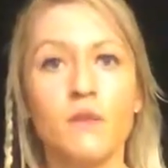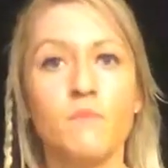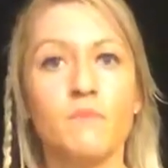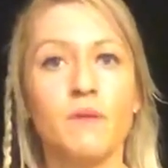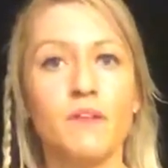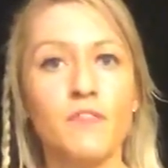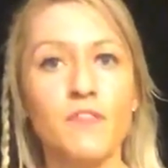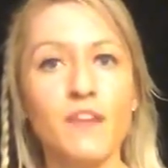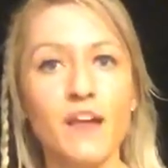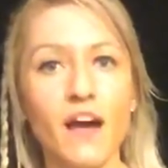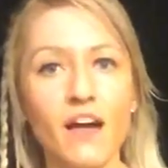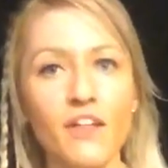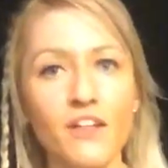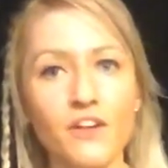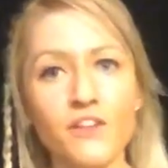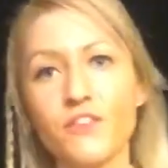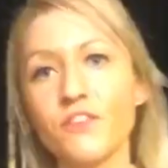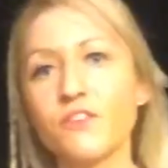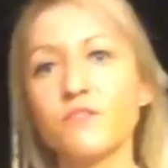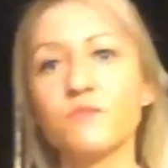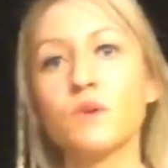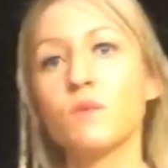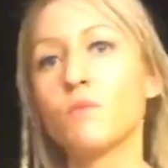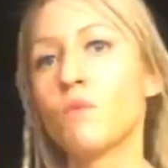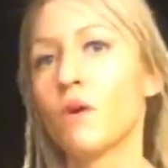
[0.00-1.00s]
but the other
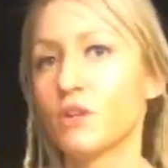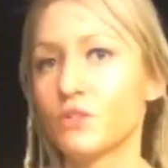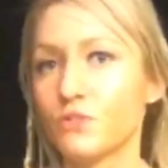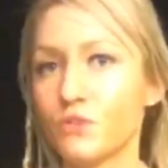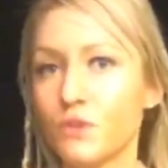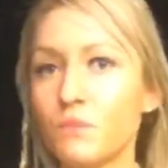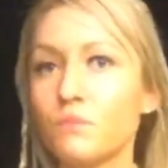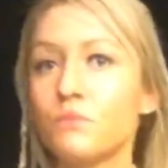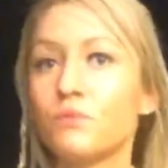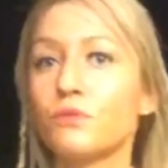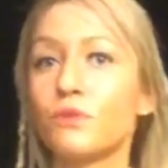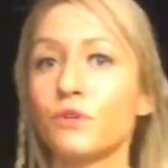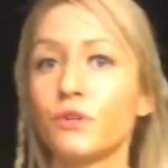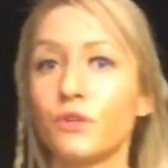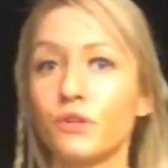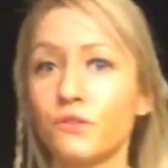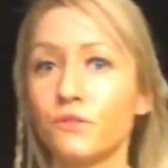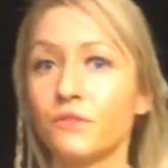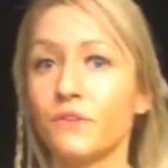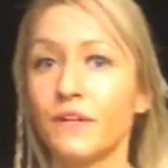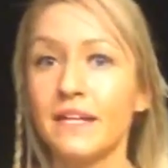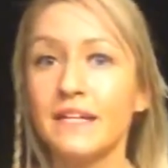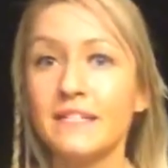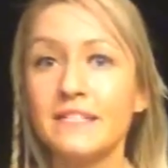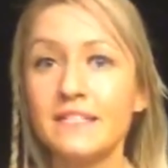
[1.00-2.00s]
thing we want to
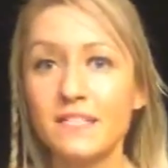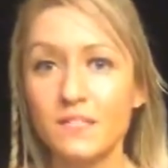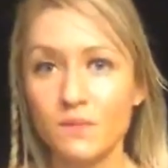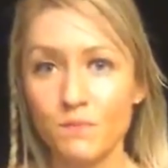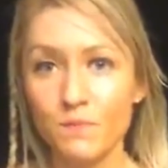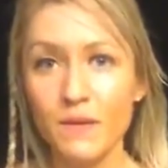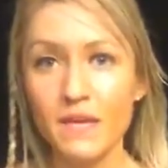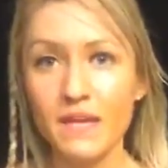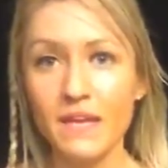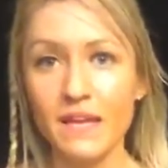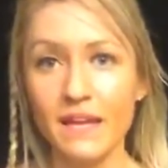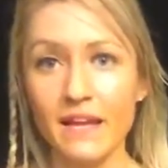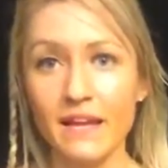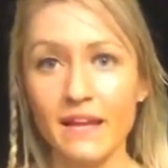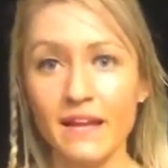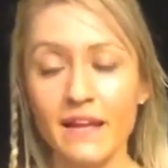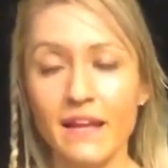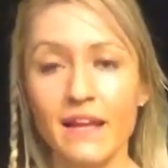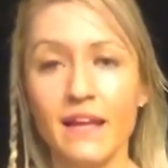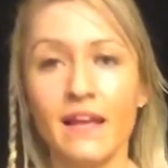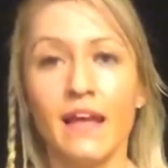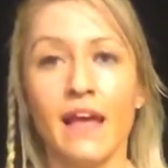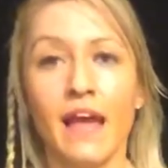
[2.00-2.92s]
improve is speed.